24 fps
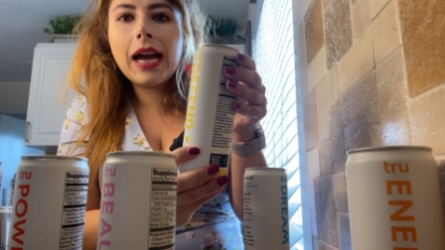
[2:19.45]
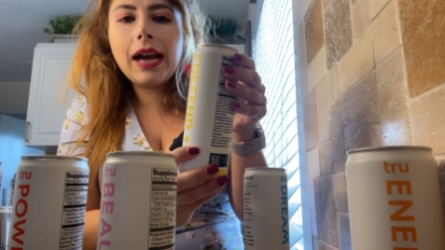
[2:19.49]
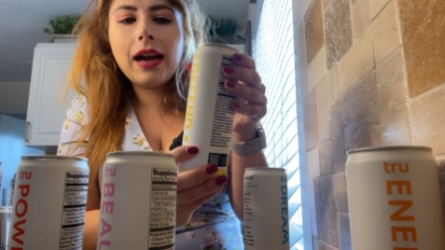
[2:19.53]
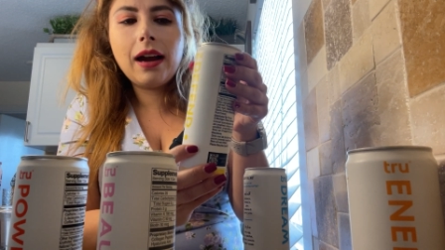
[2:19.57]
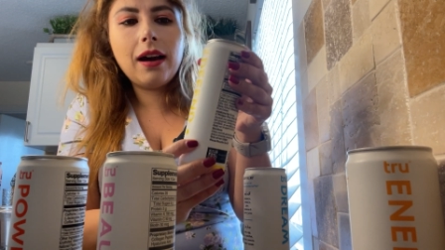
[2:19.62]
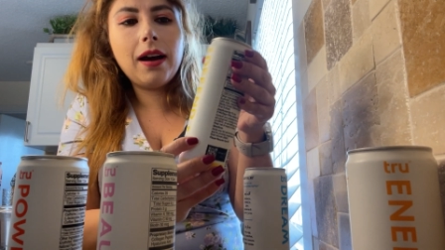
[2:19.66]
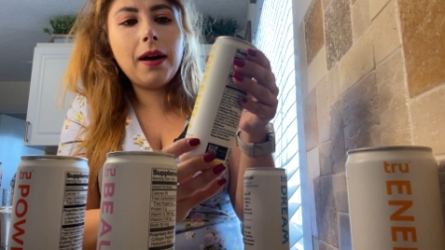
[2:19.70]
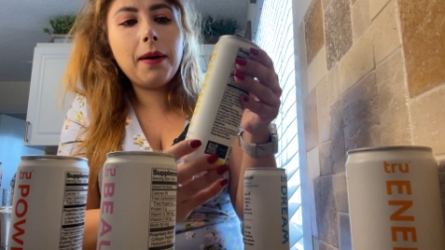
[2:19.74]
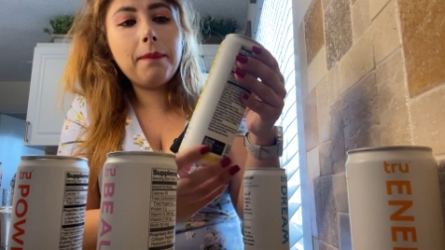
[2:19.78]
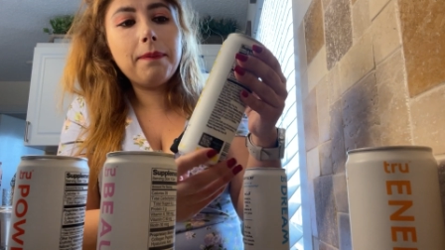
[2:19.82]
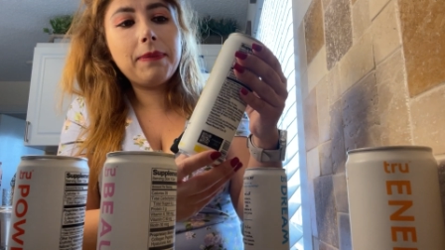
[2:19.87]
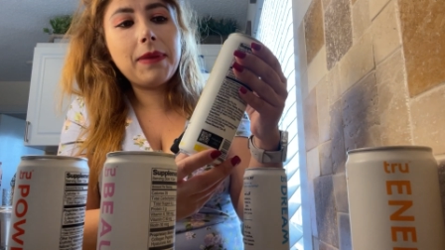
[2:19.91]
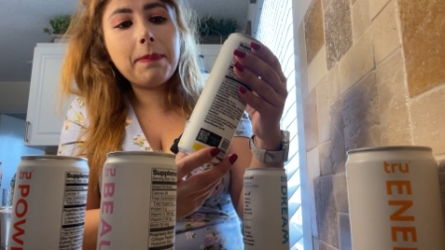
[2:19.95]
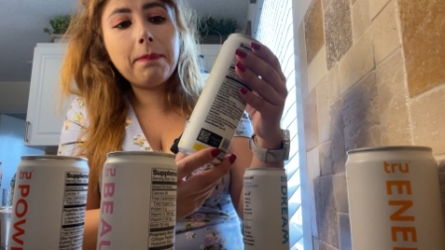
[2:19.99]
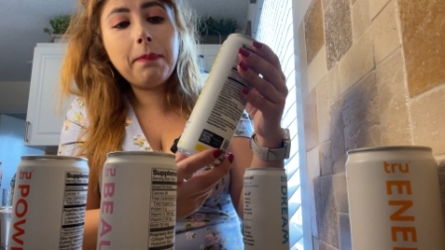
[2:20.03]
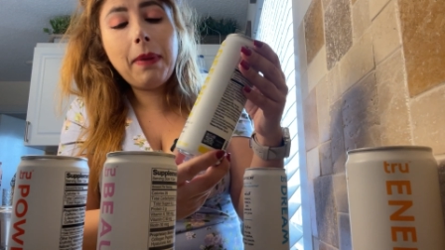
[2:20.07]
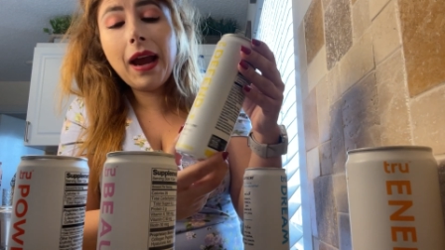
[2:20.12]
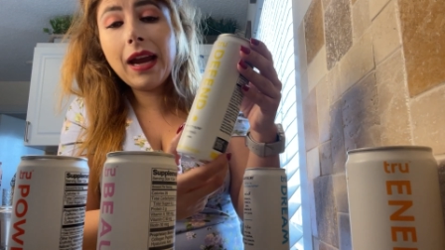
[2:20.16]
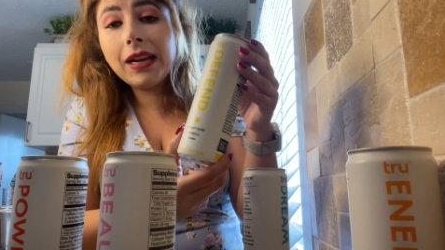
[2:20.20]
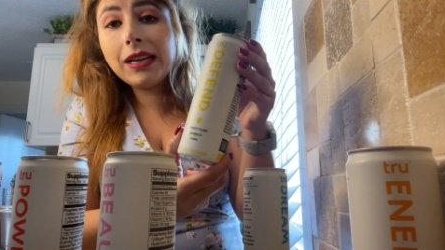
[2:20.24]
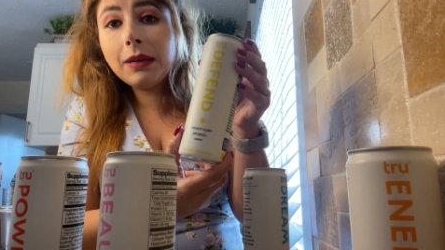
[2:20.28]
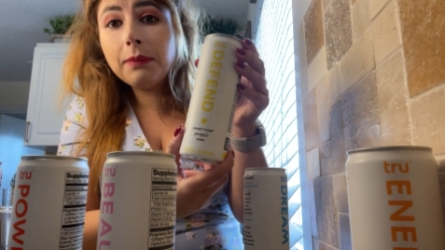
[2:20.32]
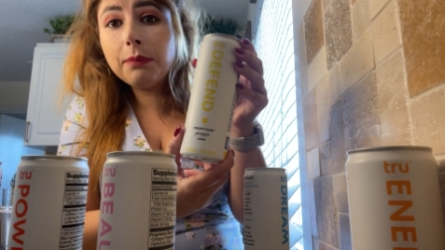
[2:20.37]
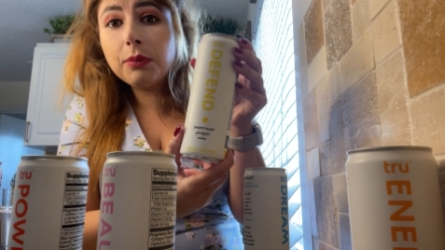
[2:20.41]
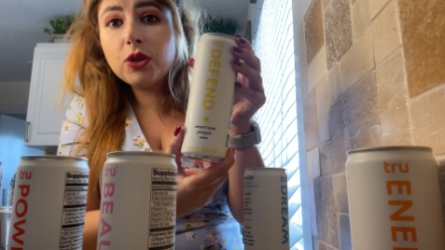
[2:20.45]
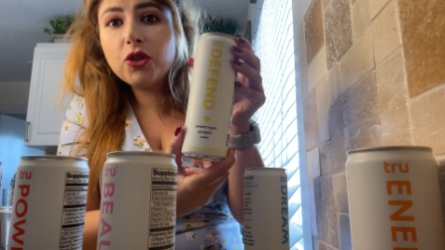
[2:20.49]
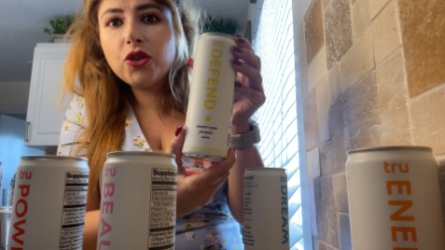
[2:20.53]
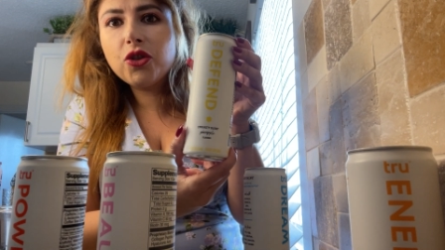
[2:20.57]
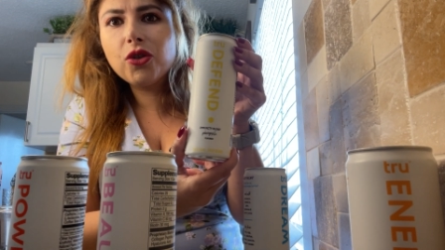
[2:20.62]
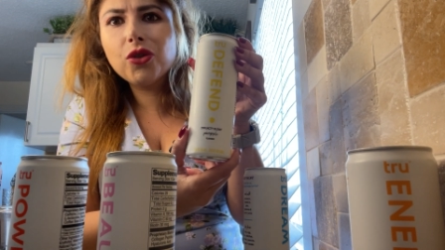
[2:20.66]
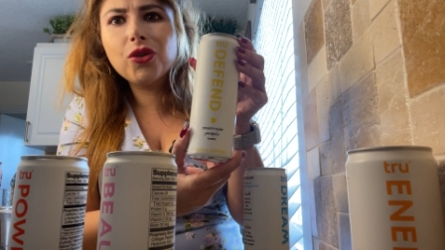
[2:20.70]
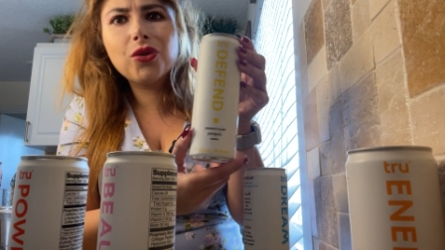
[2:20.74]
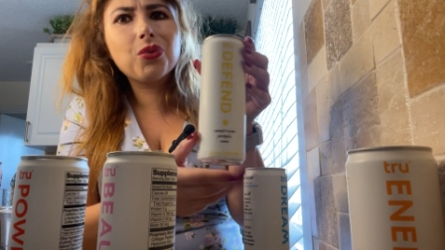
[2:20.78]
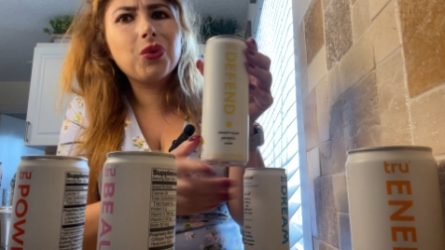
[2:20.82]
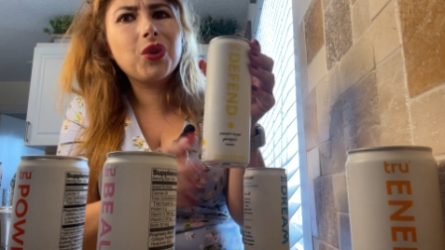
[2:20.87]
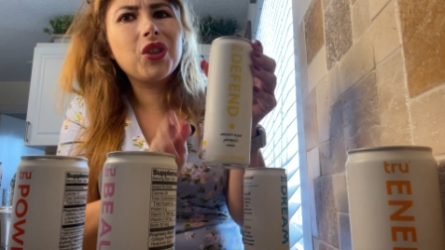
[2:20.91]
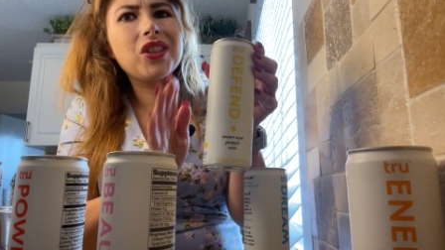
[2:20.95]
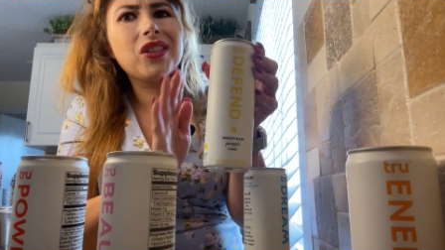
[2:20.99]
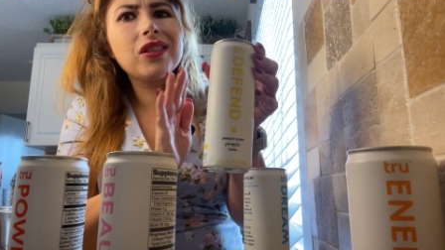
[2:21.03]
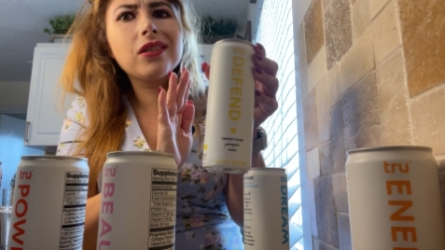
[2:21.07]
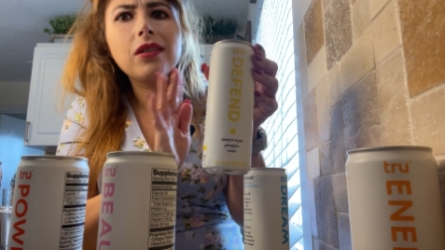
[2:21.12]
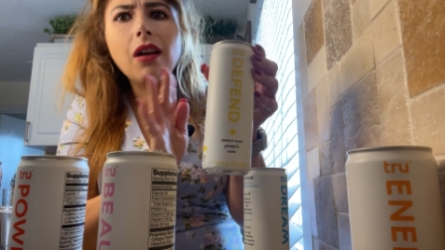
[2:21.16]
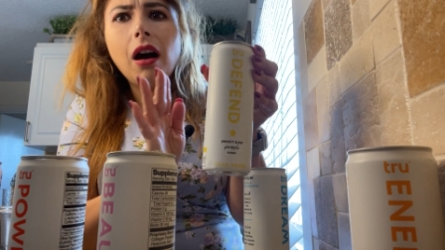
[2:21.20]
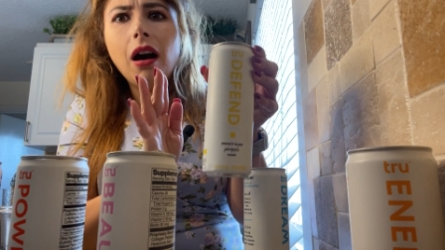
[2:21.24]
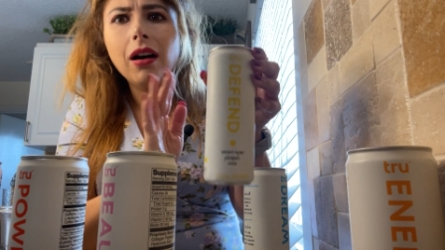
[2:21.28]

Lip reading: the pineapple juice, which is